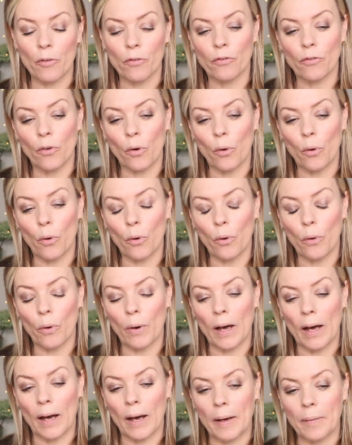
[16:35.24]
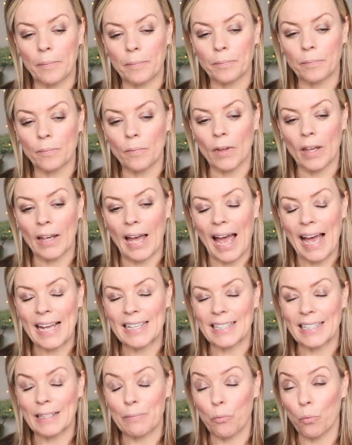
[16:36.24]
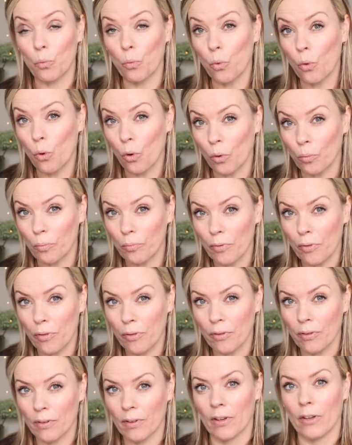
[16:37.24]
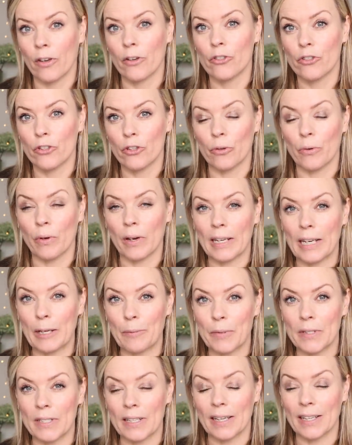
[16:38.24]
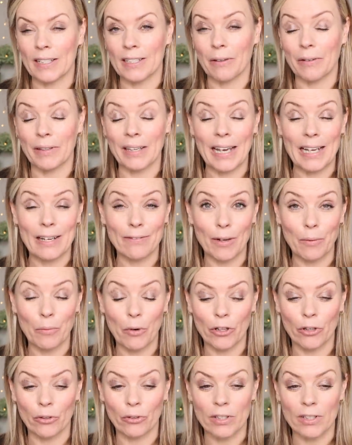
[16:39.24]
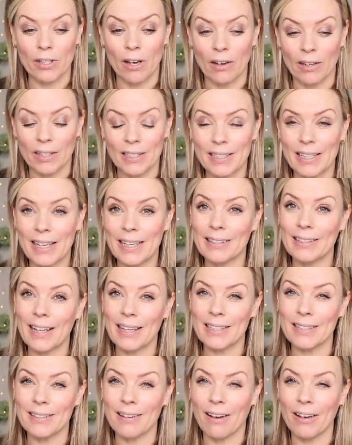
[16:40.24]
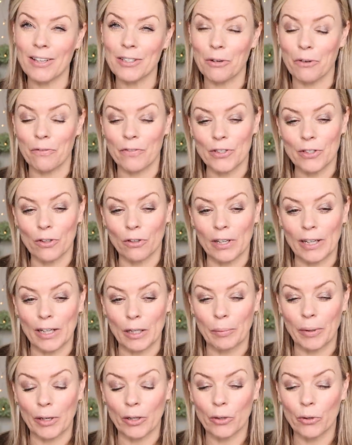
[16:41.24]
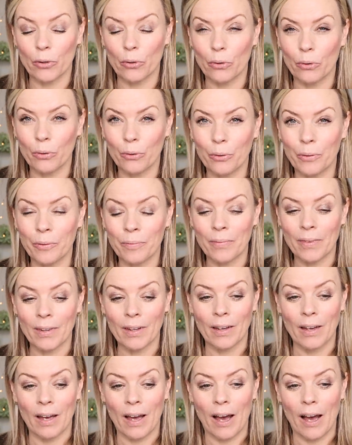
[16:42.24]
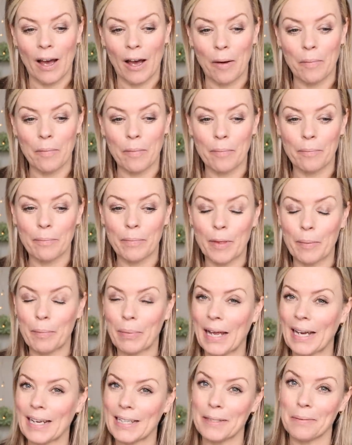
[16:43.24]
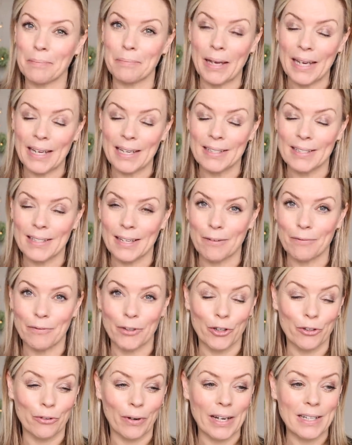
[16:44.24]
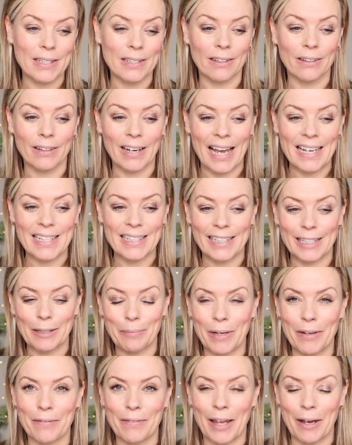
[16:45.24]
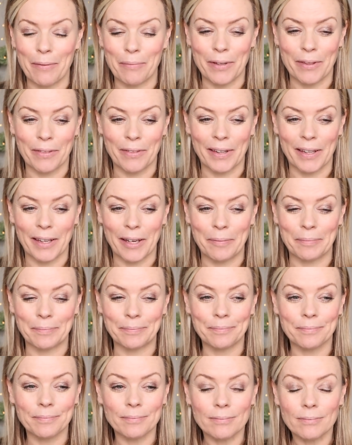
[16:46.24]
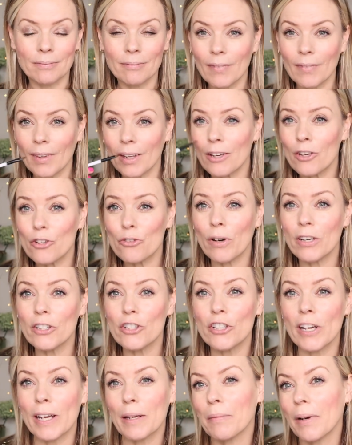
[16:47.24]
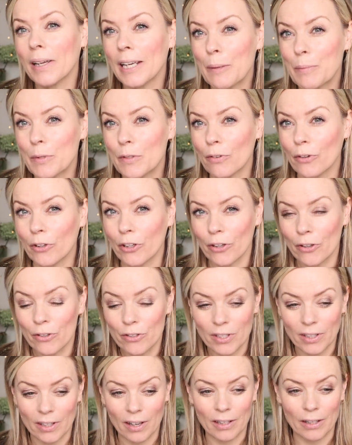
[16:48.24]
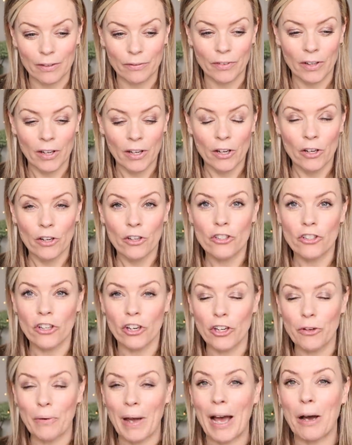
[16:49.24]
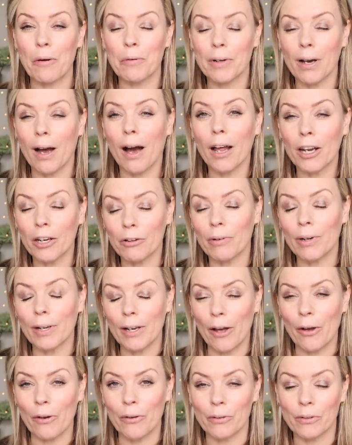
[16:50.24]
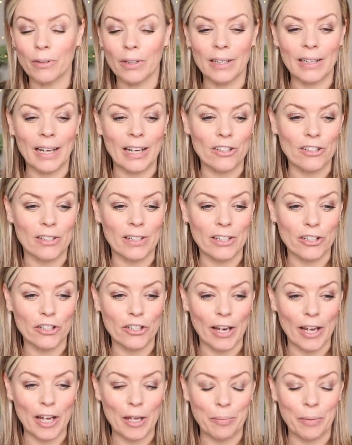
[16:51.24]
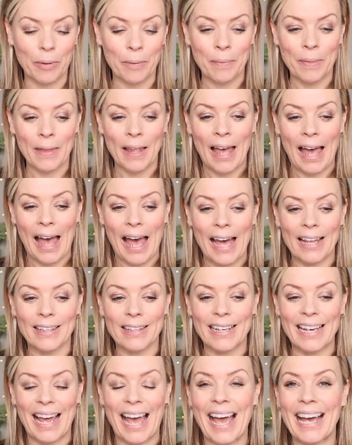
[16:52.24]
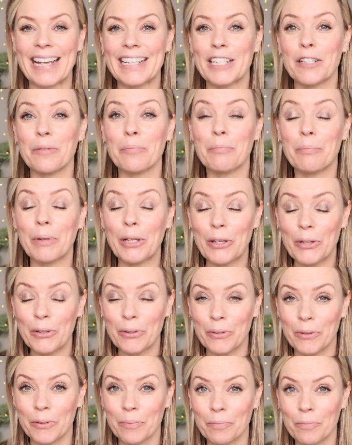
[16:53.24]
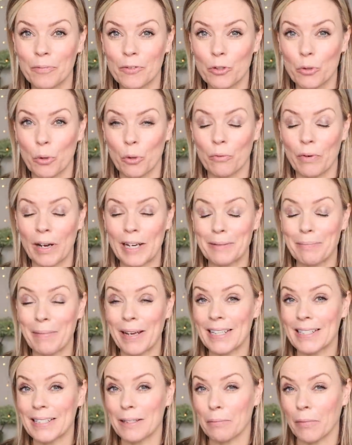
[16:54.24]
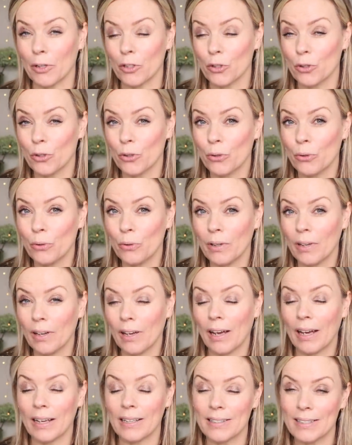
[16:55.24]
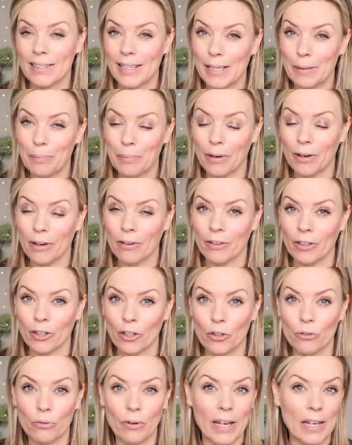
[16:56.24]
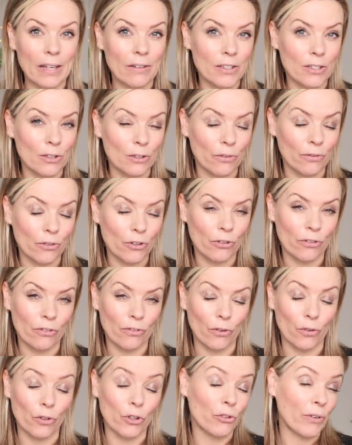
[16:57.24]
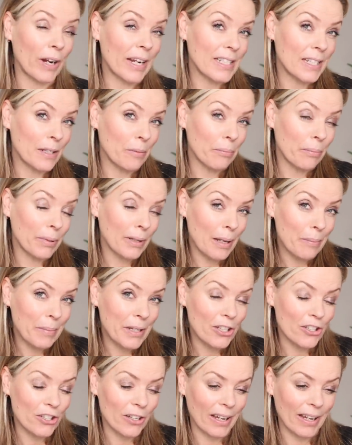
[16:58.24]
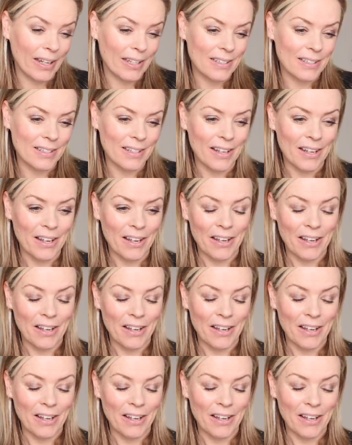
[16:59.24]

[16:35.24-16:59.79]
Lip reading: for adding warmth to a lipstick. So again, if I'm working on a darker skin, that's nice, or if it's gone a little bit cool. The black's amazing for creating. I'm going to add a little bit of that with the... I'm going to try and shape my lips for you to kind of show you how colour alone can actually shape. And then adding blue to a red makes it much cooler and deeper and great sort of for creating plummy shades.